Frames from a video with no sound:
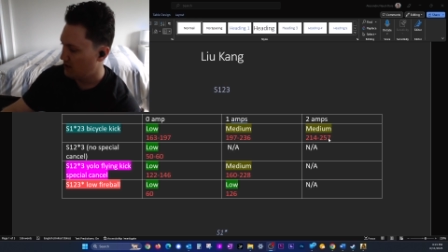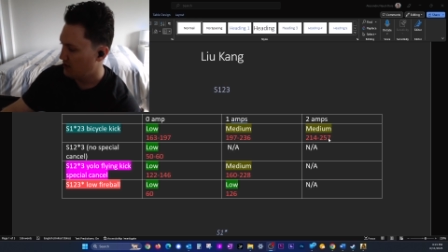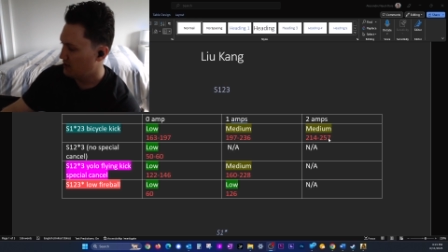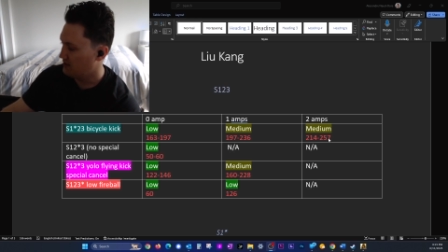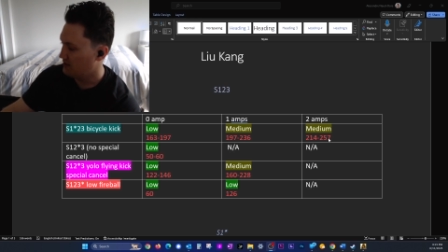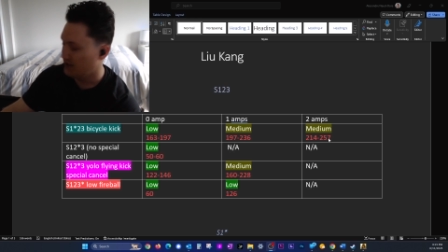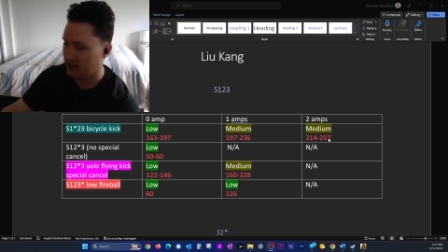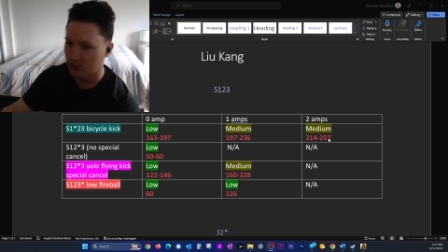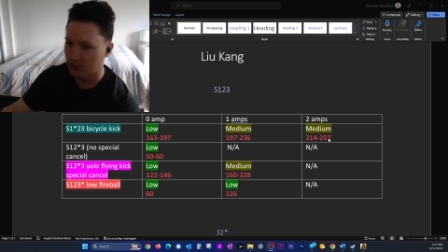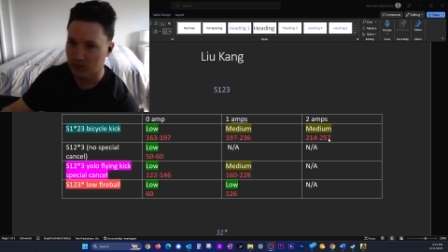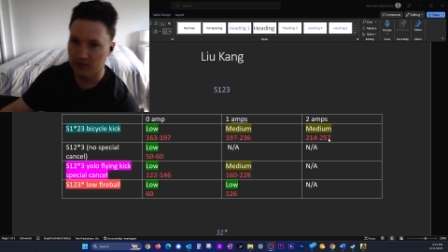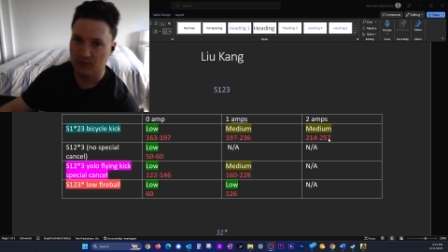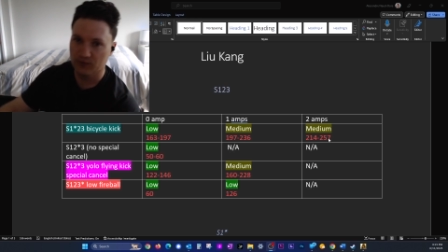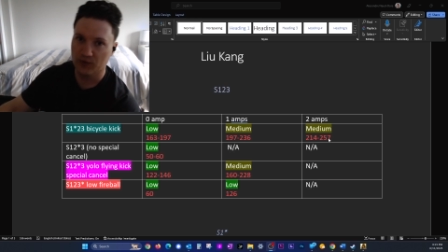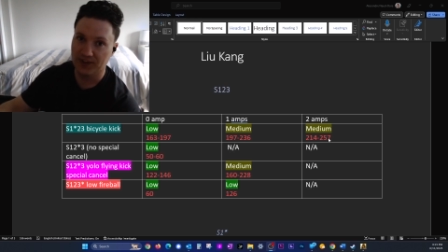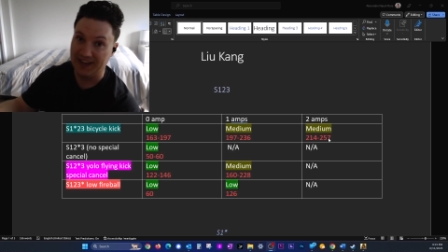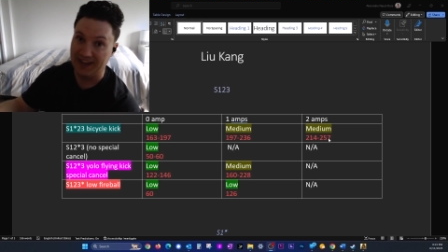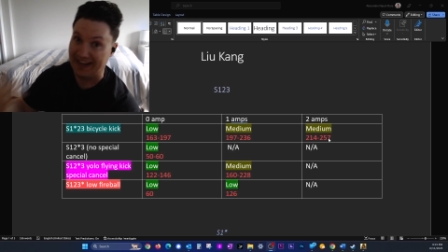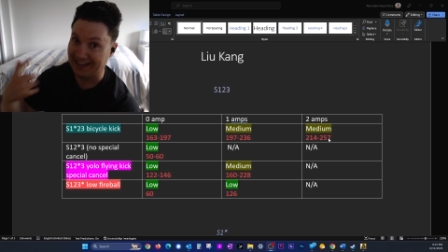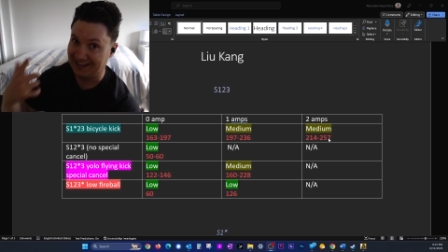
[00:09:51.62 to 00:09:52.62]
Nightwolf
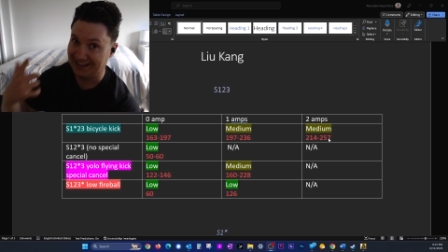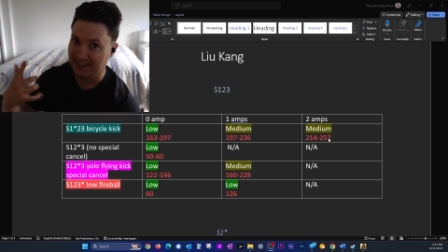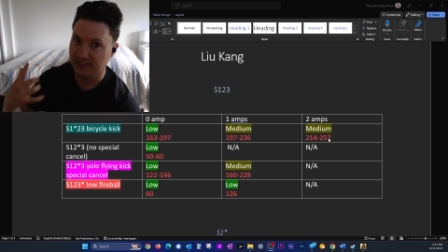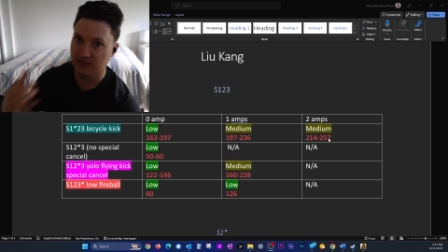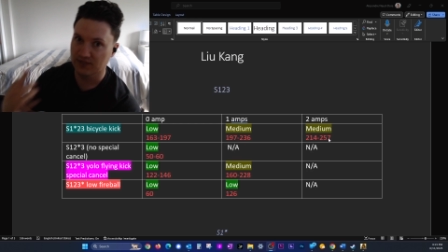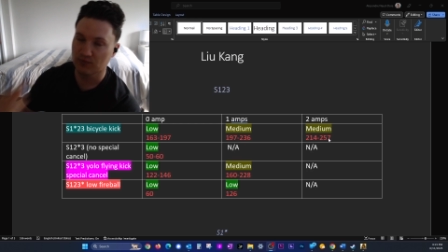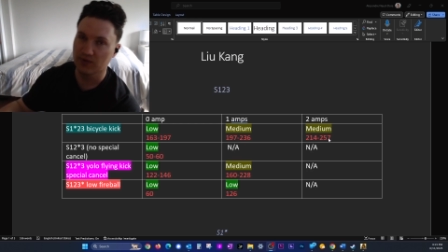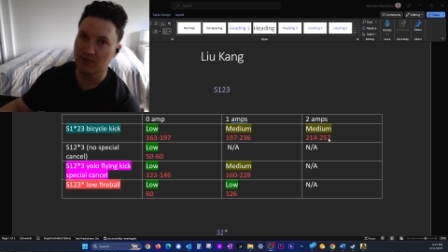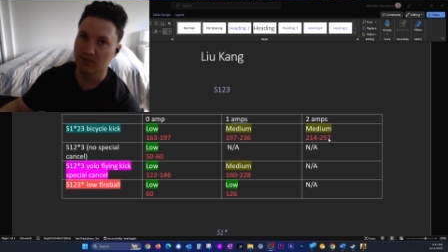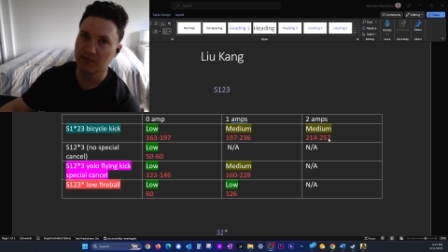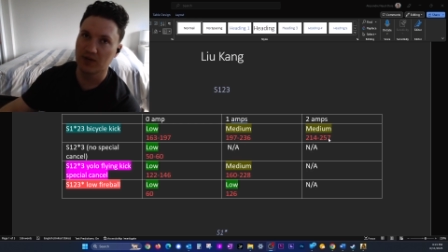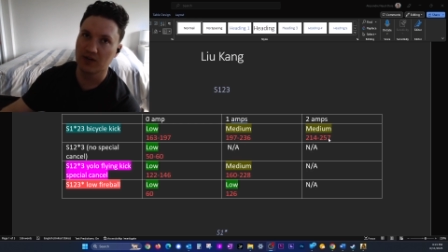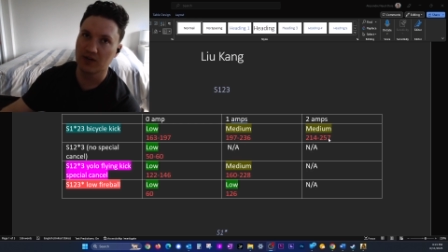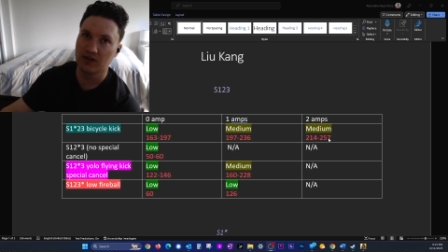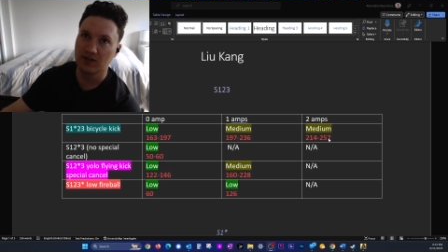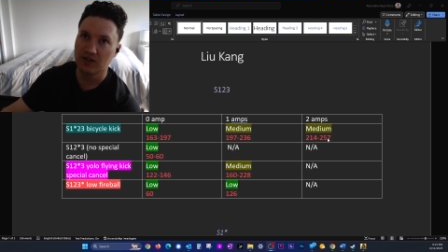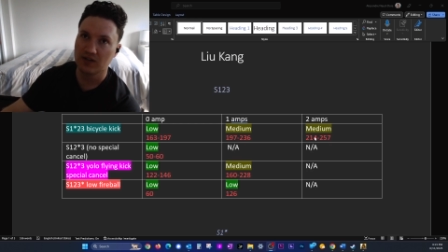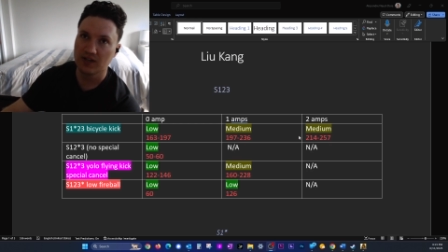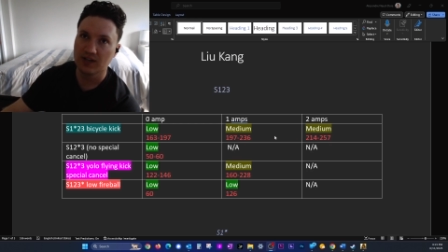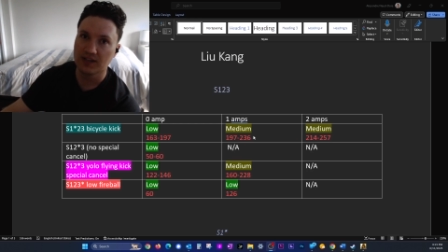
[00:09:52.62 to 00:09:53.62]
with at least one
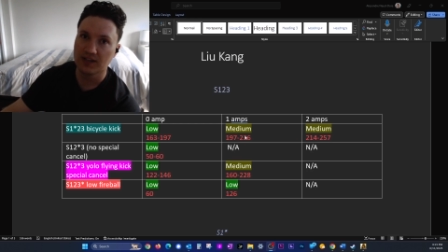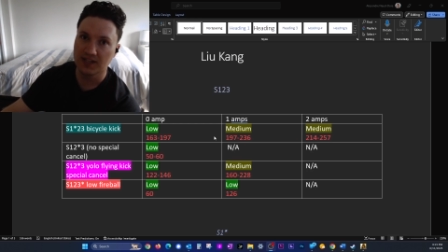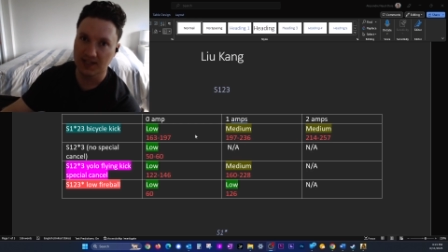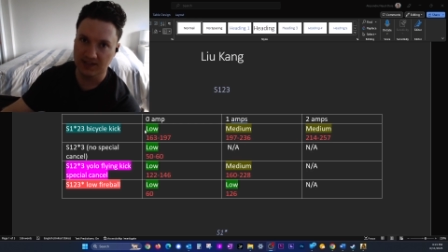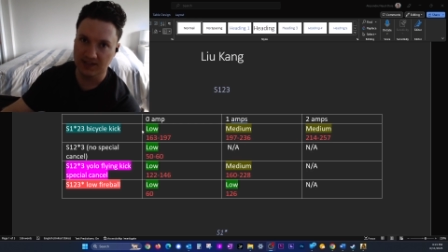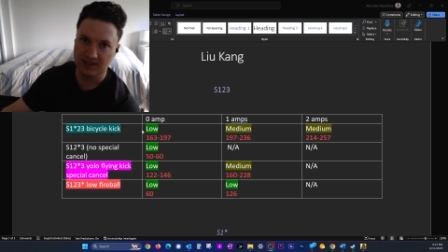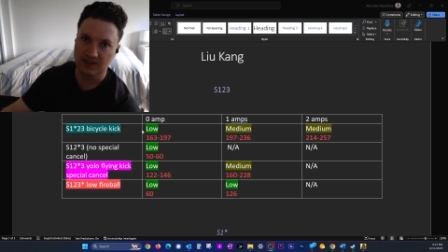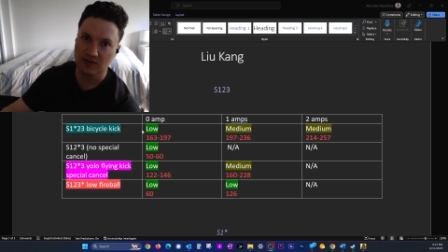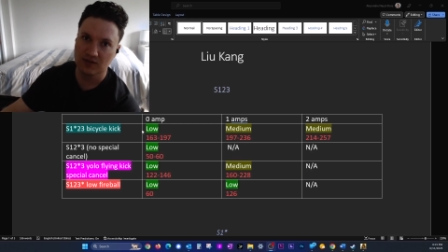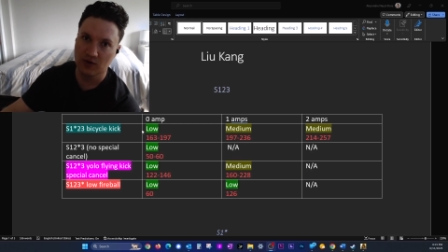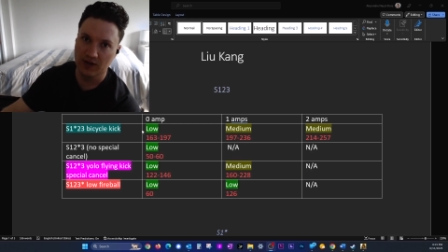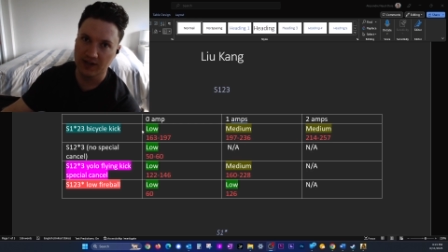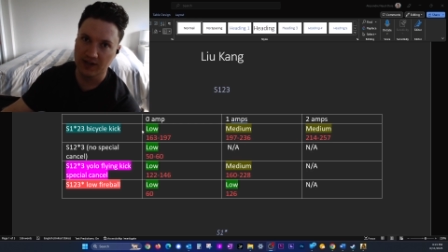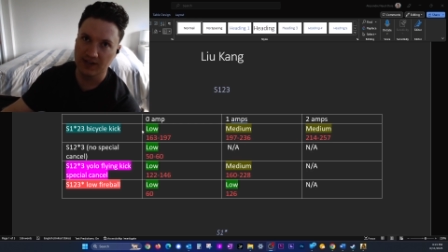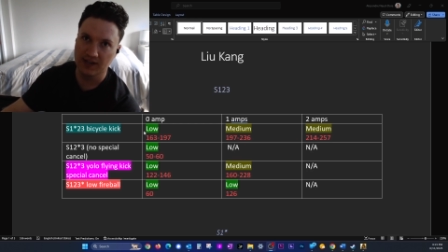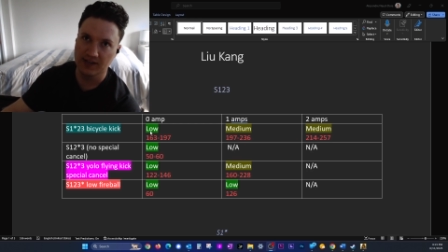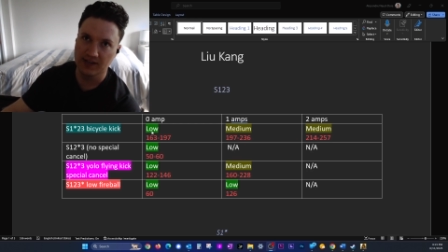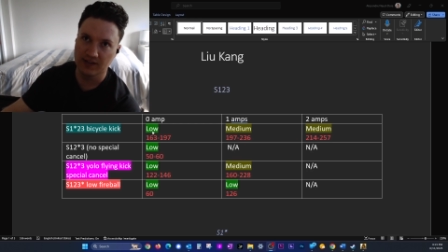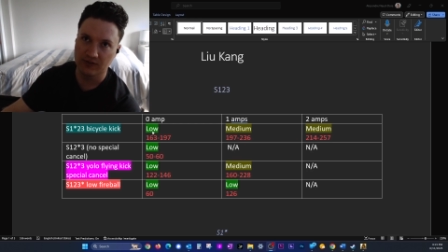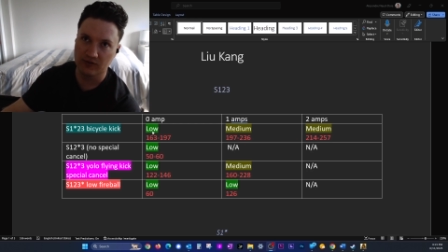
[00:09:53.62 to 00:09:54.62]
bar, yes, go ahead
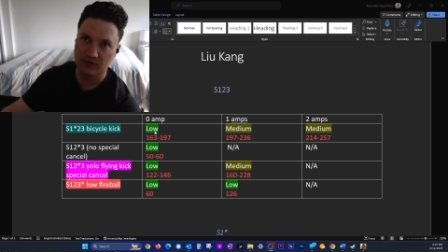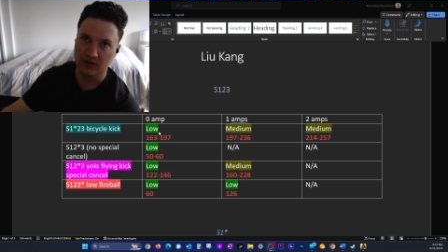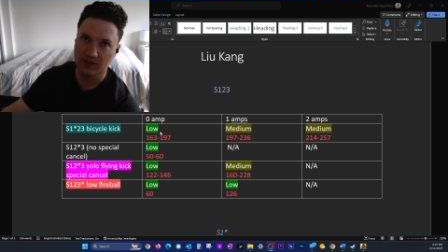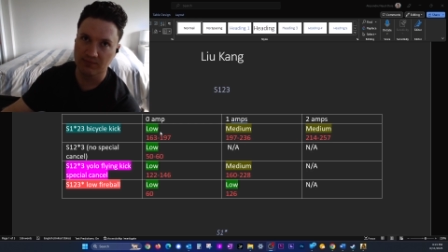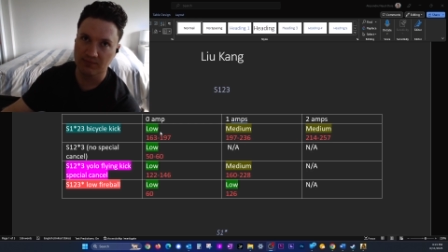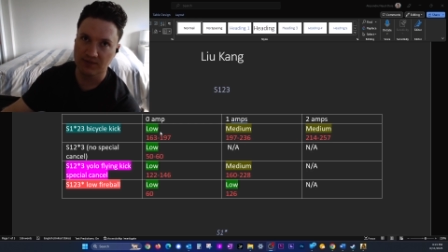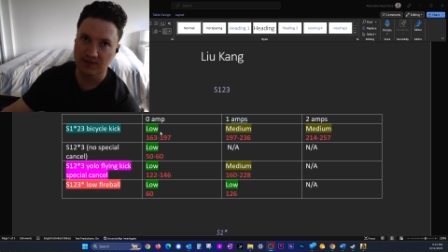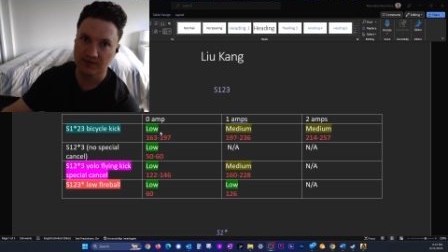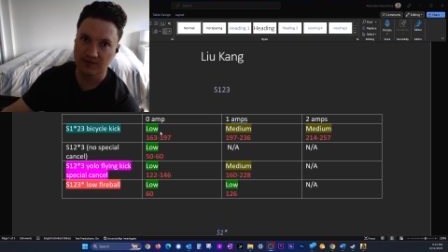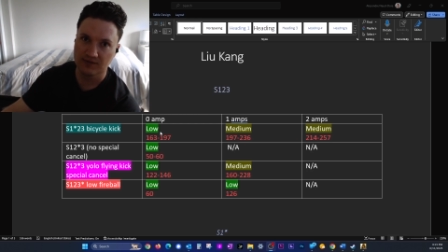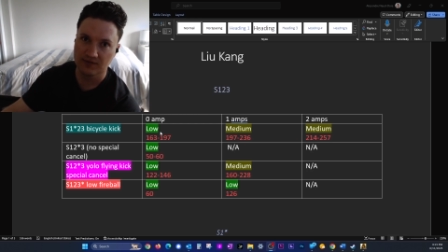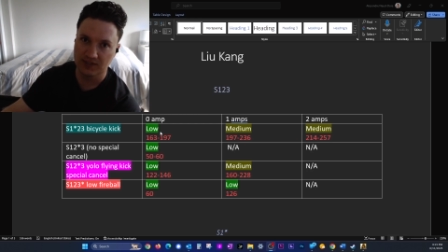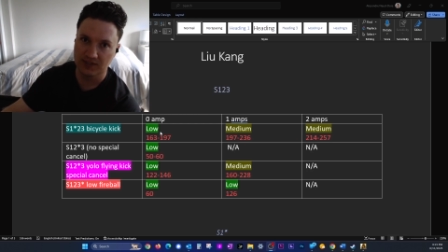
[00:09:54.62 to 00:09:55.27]
and interrupt